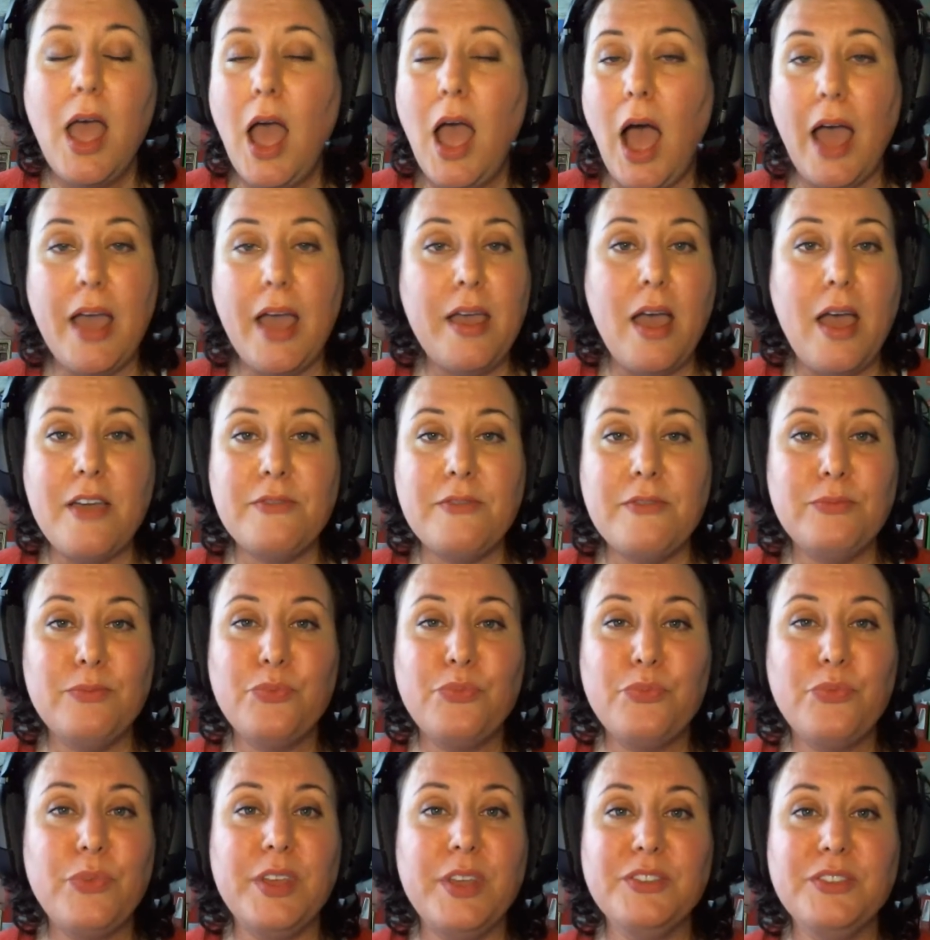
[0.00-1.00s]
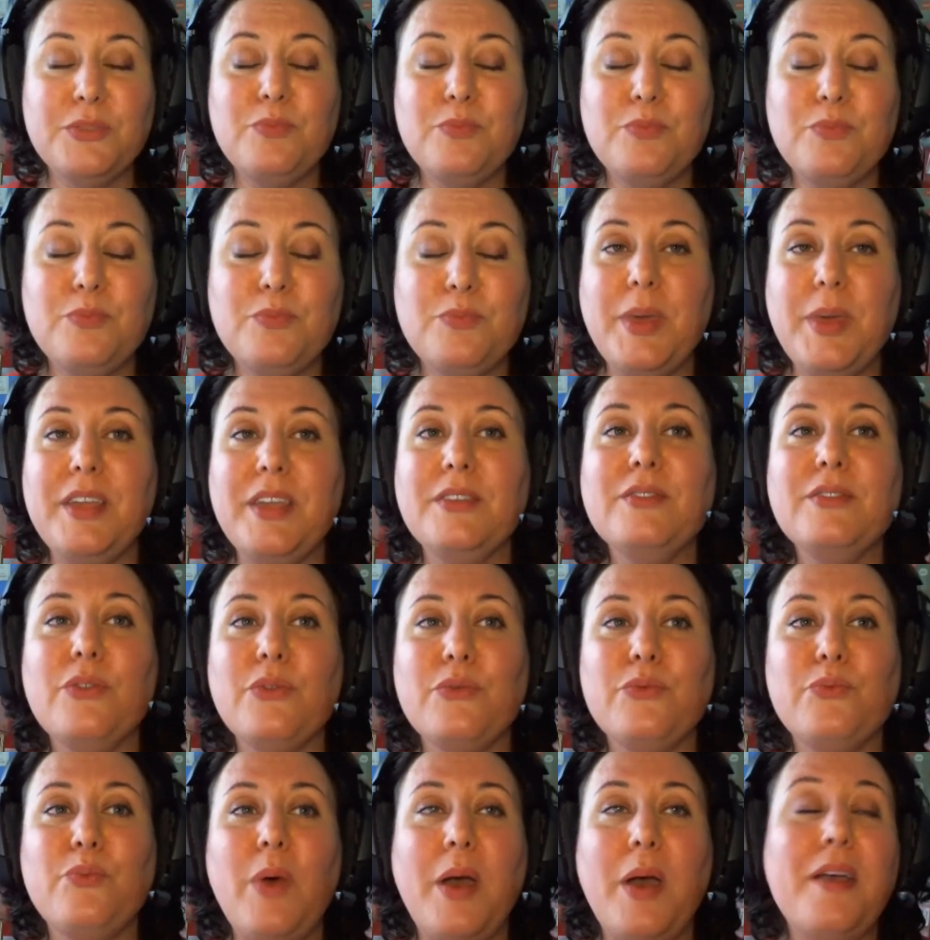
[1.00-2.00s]
I, I it's been
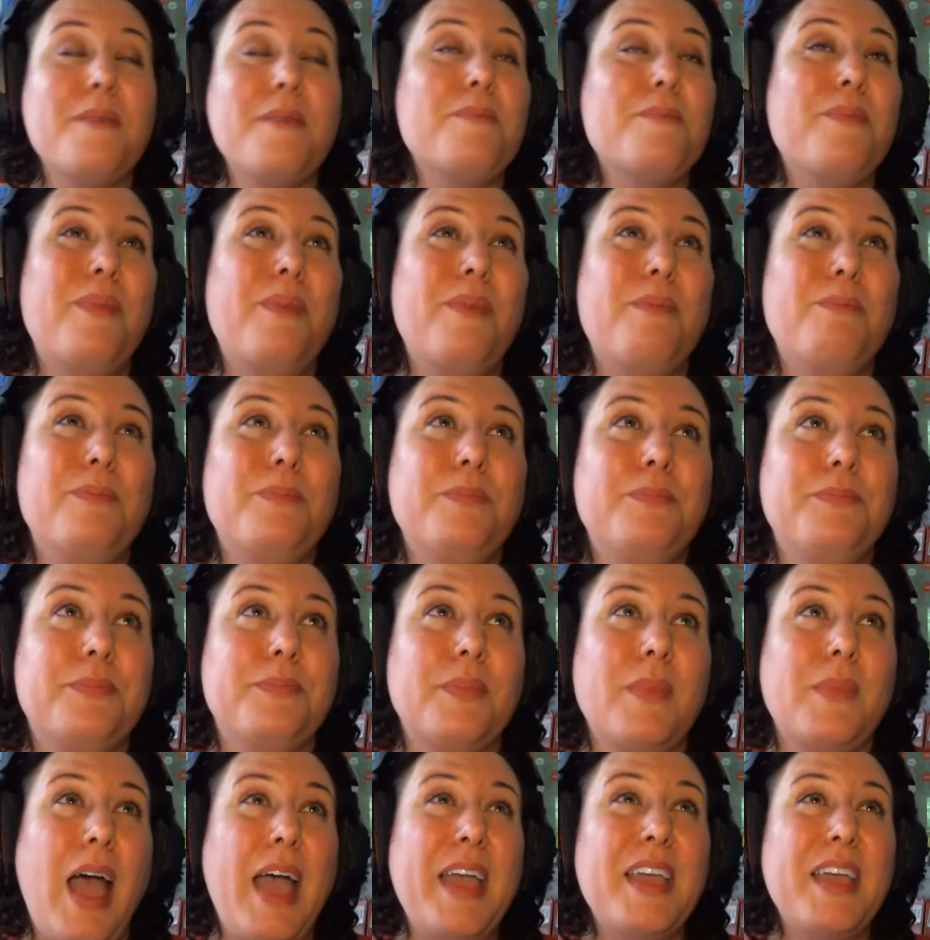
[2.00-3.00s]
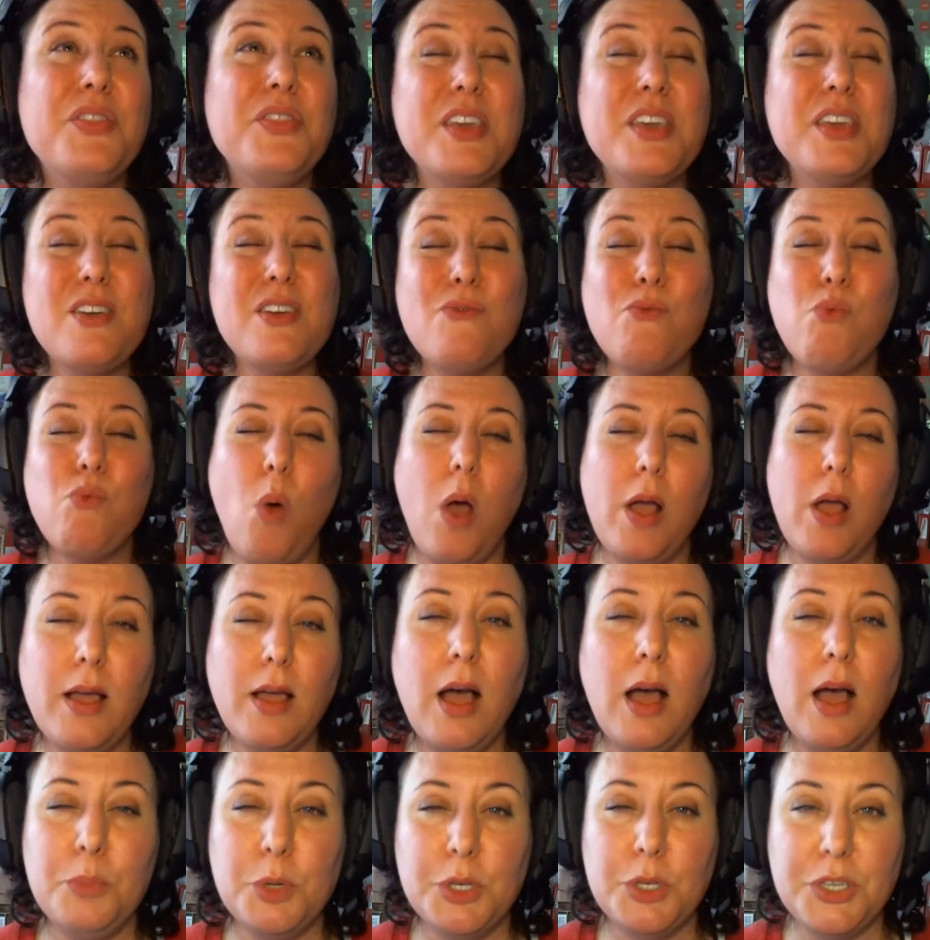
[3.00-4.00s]
I I can think of one
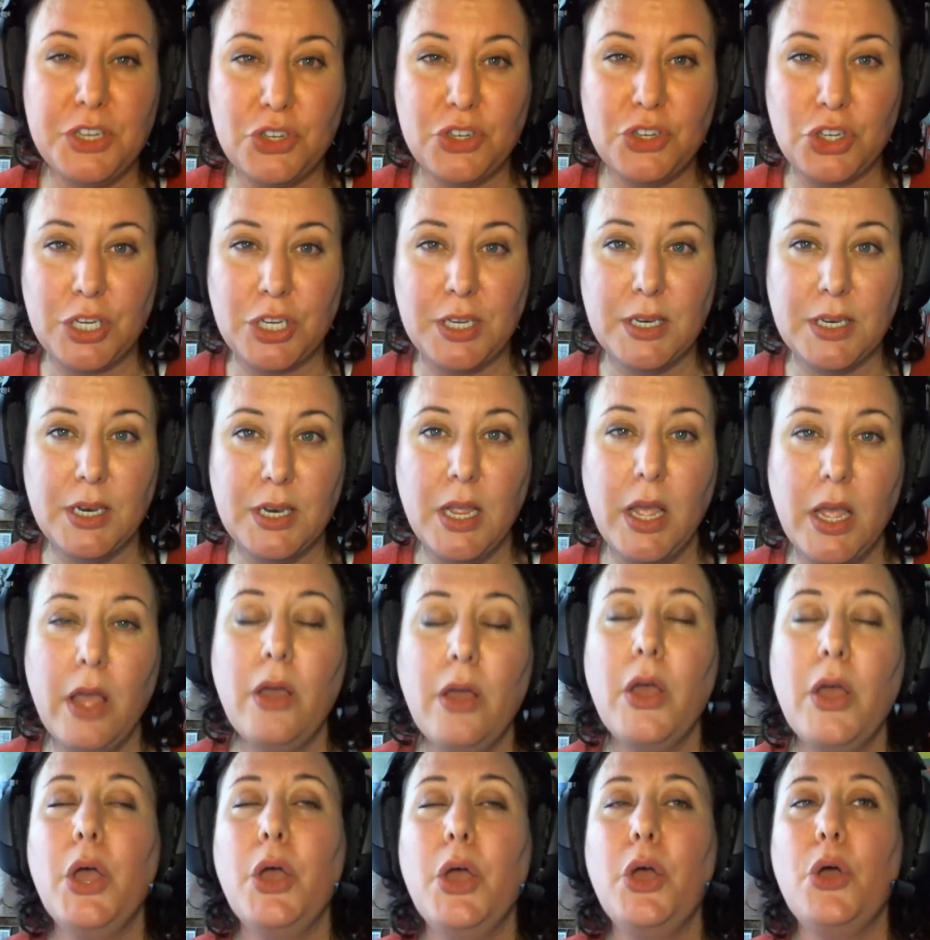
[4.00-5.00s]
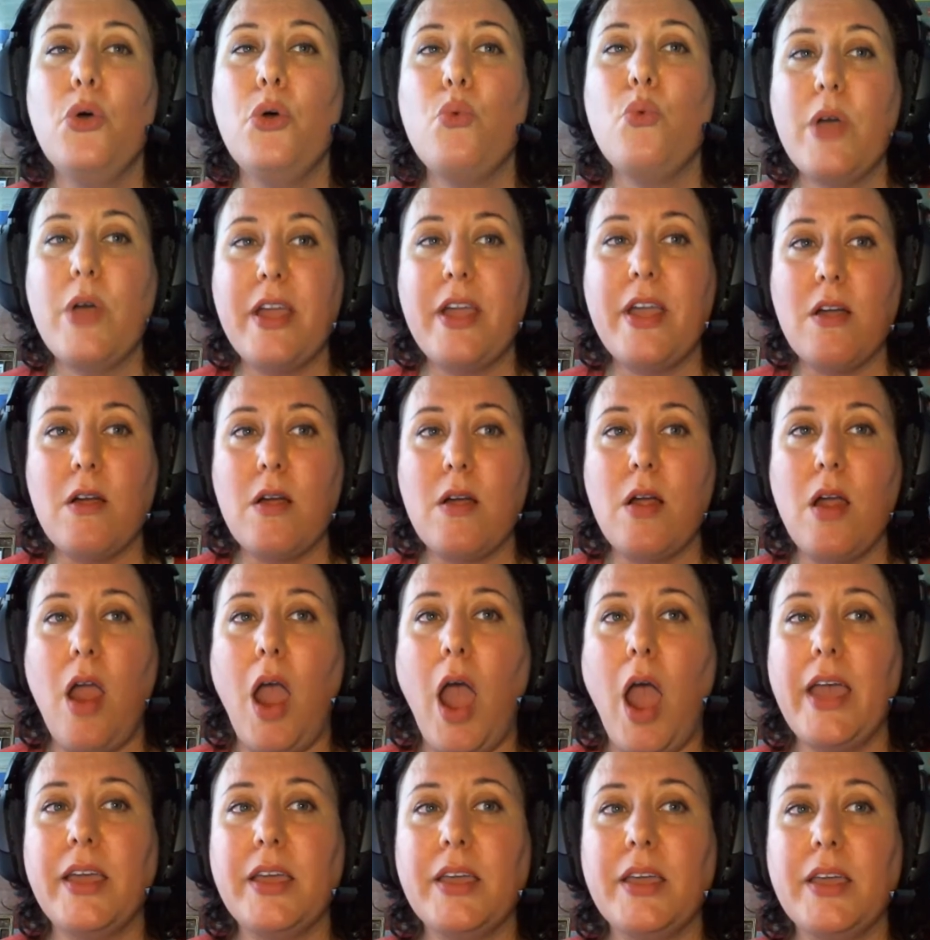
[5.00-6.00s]
competition where
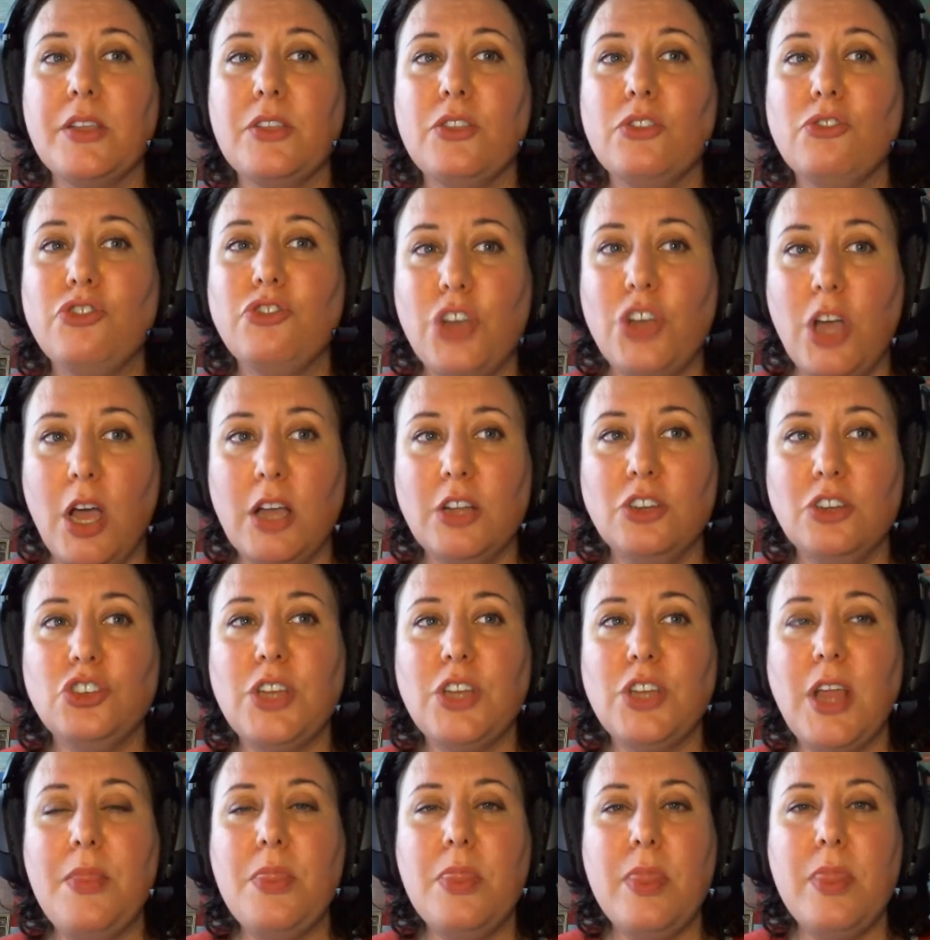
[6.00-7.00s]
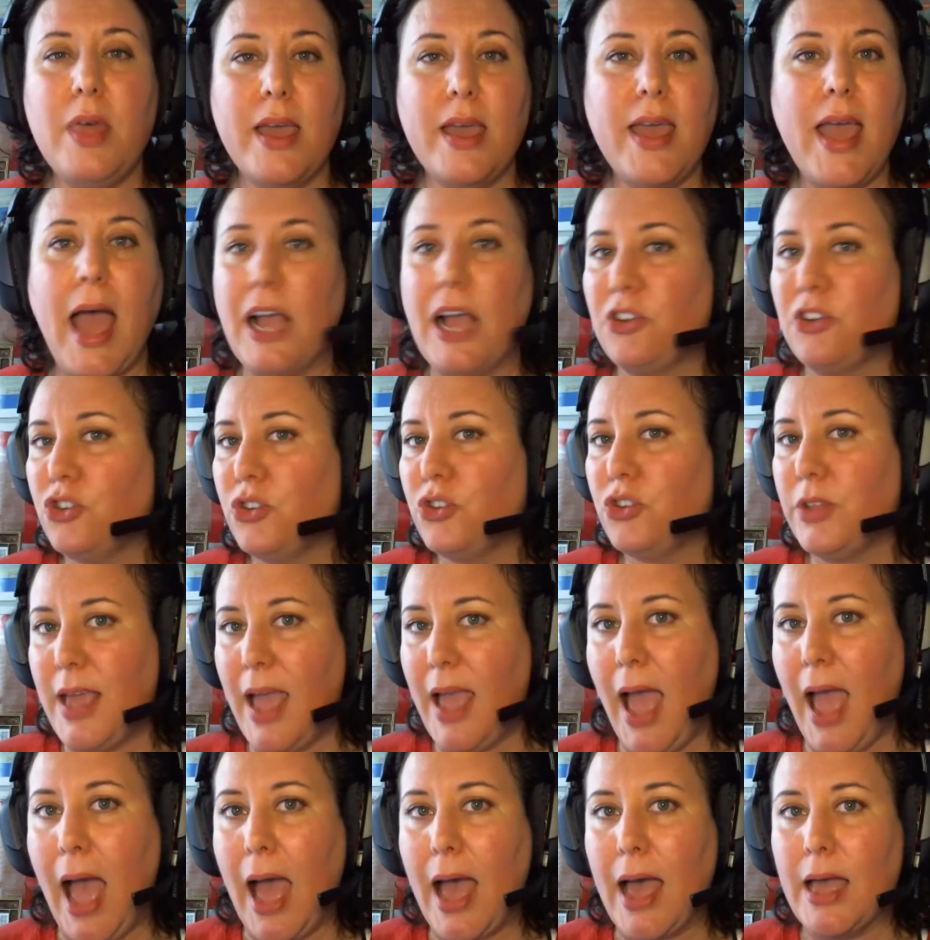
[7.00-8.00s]
I judged and they actually
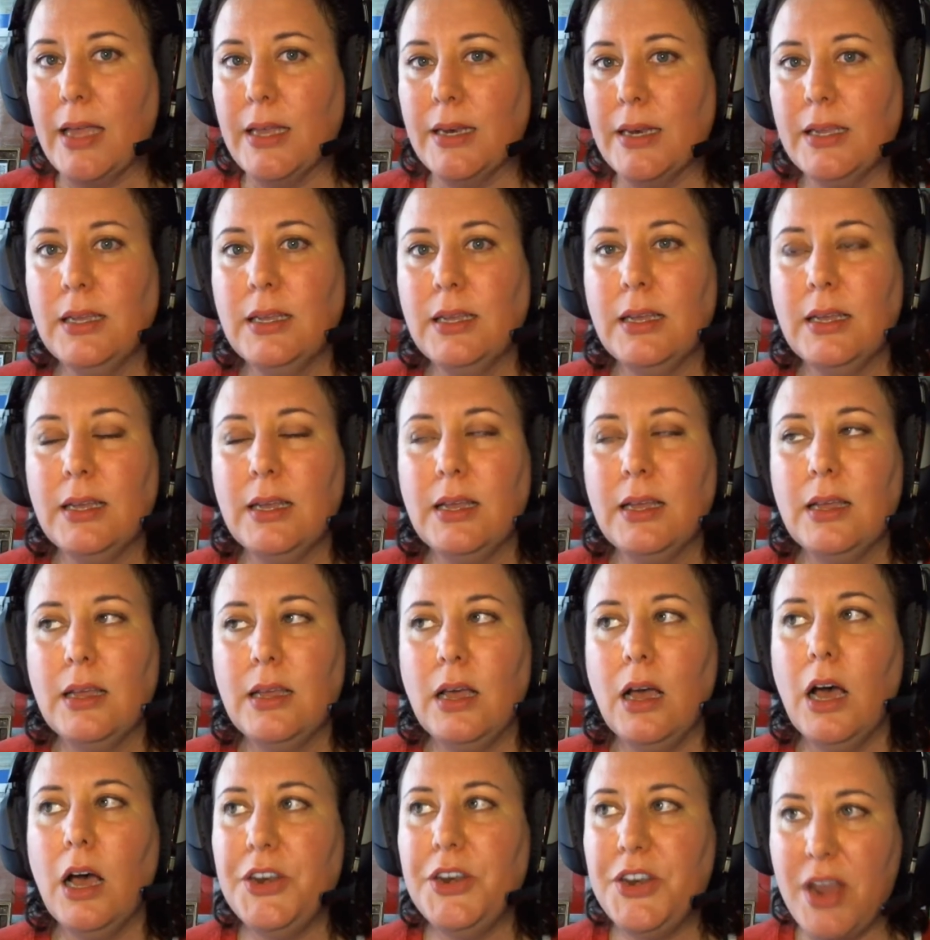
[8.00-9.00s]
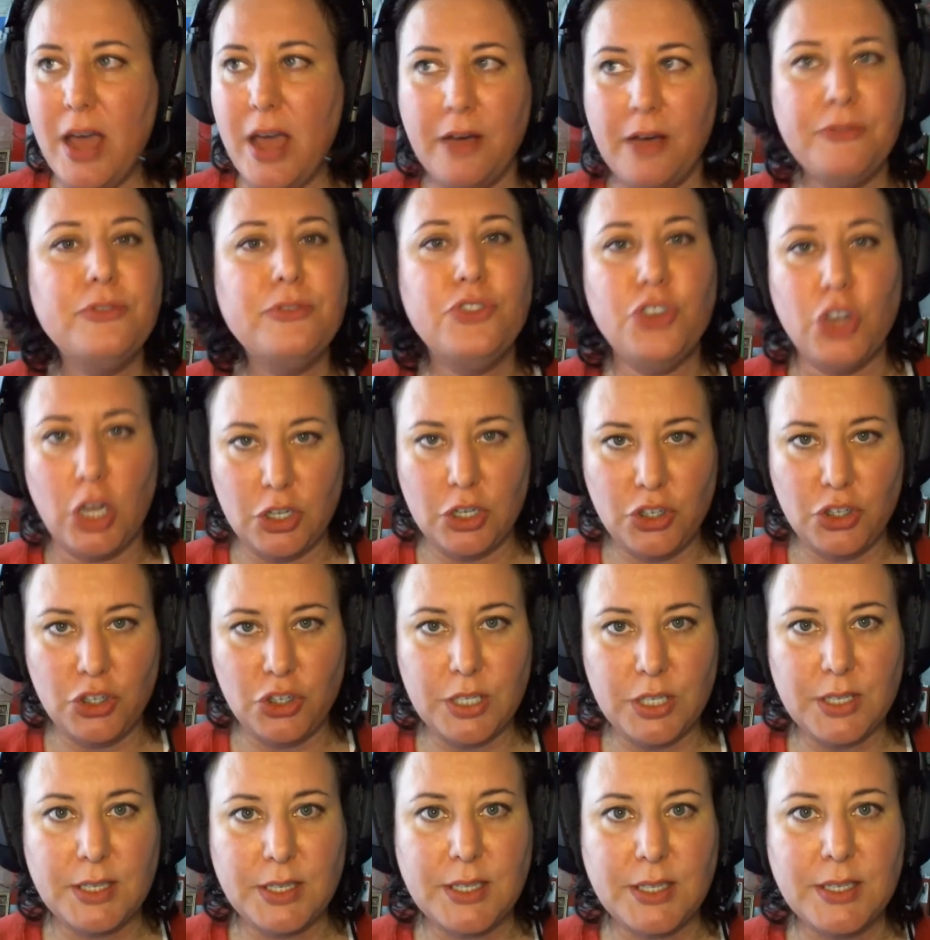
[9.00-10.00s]
had enough
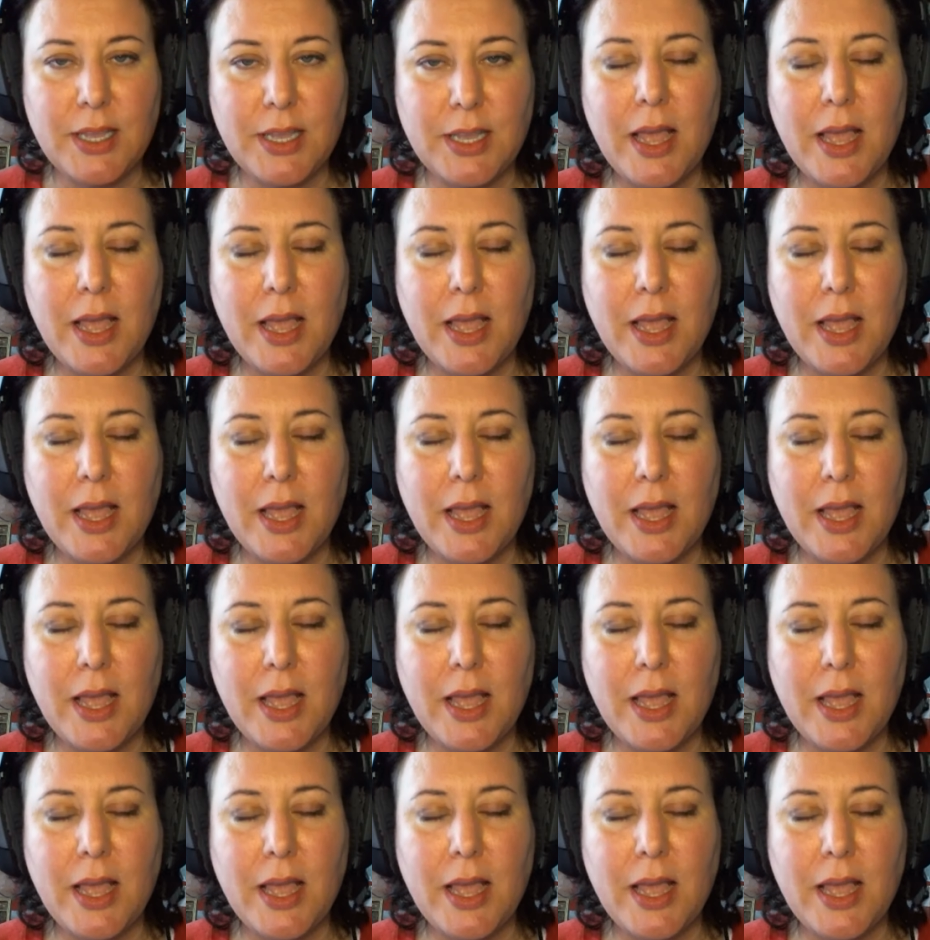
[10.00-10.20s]
judges.